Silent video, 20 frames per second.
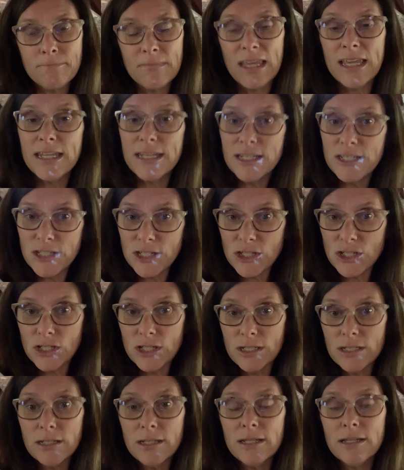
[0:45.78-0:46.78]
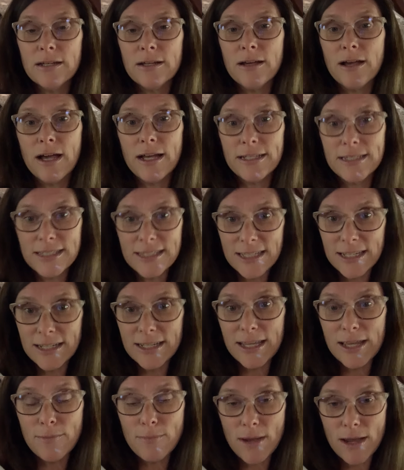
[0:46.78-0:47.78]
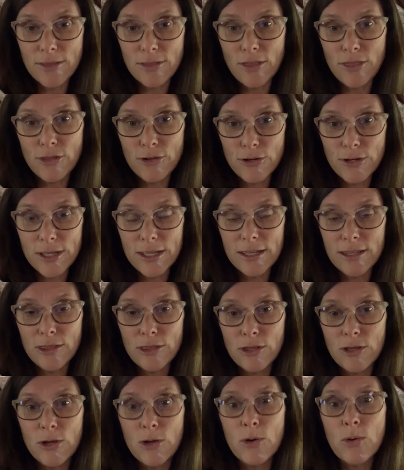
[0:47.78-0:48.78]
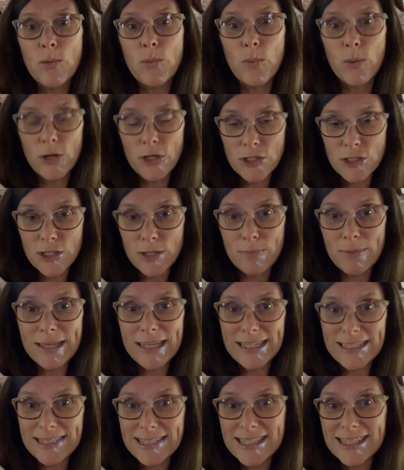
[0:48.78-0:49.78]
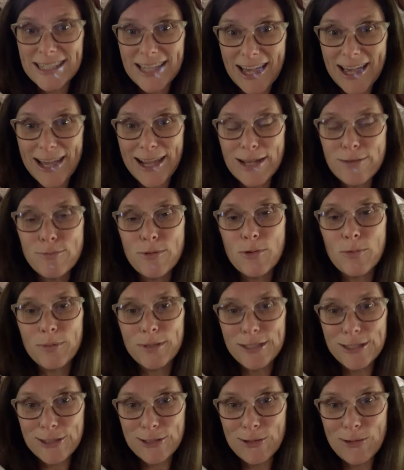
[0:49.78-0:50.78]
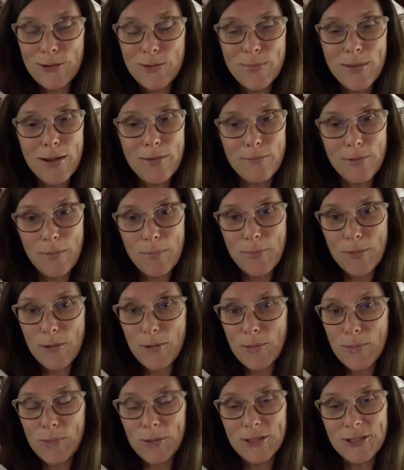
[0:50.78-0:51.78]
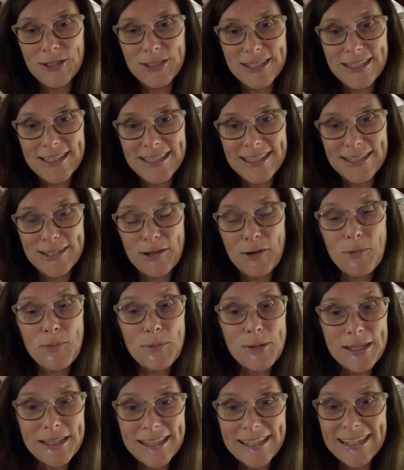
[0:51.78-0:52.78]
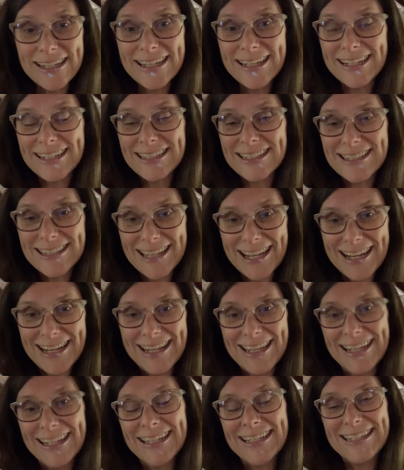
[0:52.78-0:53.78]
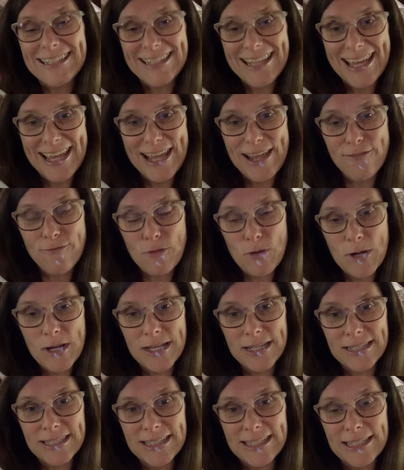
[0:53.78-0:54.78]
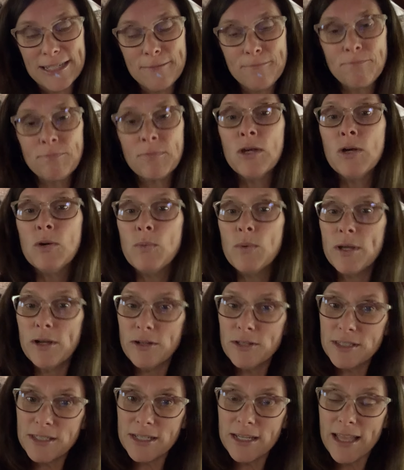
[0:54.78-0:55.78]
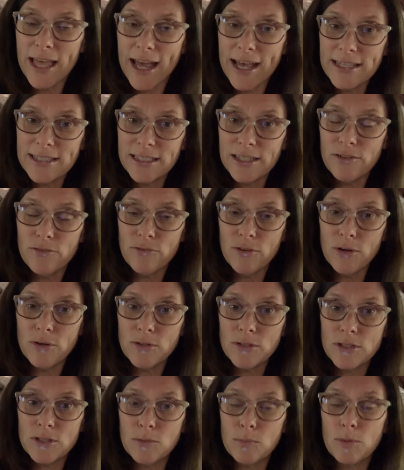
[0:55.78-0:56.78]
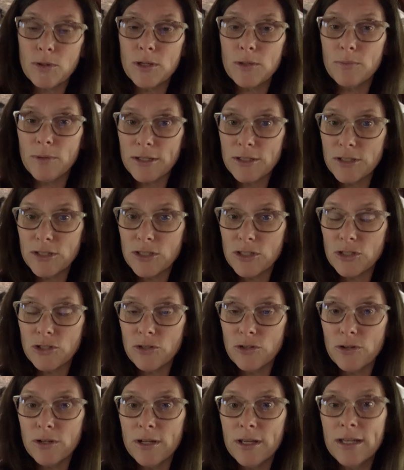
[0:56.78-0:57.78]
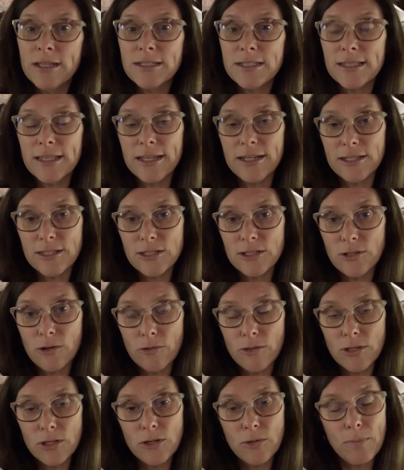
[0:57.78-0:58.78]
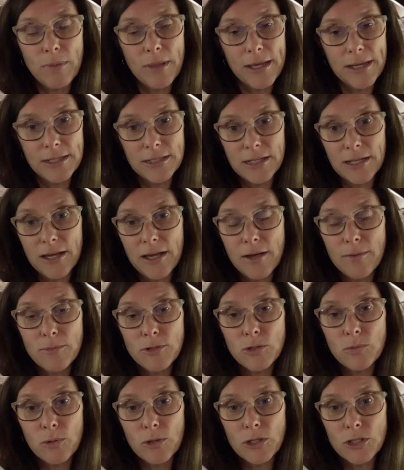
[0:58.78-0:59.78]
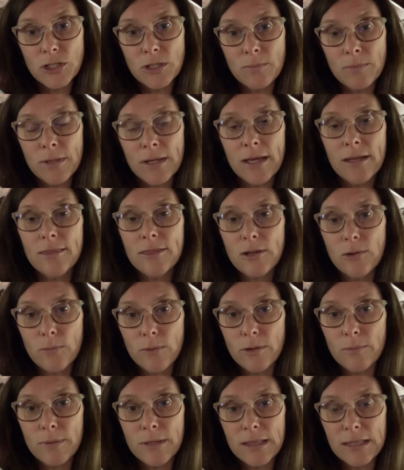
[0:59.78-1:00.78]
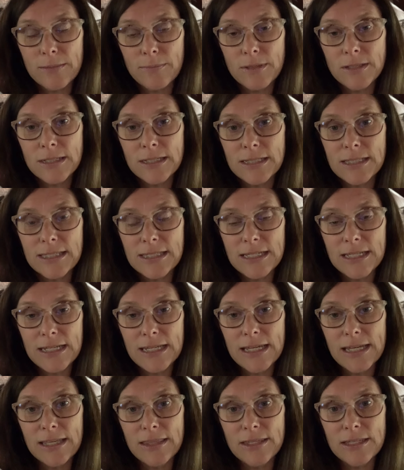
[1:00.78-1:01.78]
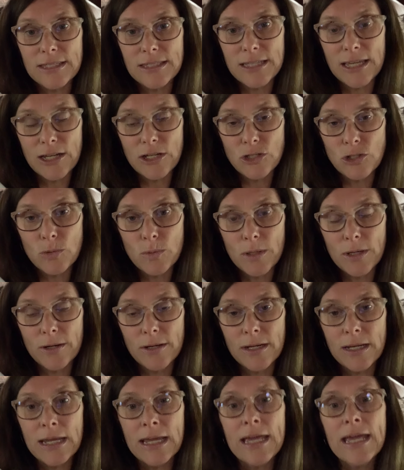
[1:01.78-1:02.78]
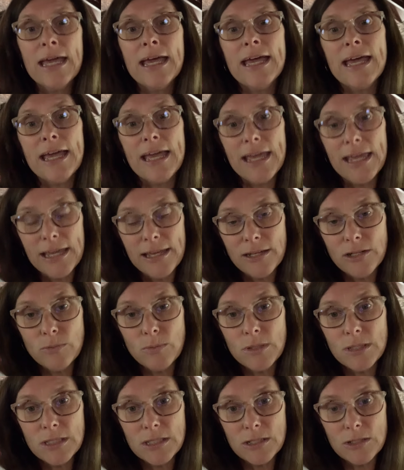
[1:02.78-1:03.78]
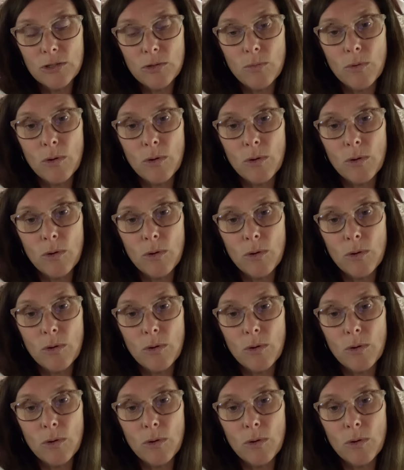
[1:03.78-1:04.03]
In addition, on Sunday, May the 30th, worship inside will resume at Rumple, which is a really exciting day for us. We are still asking folks to pre-register to let us know that you plan to come to worship, and there will be limited seating in the sanctuary, and we still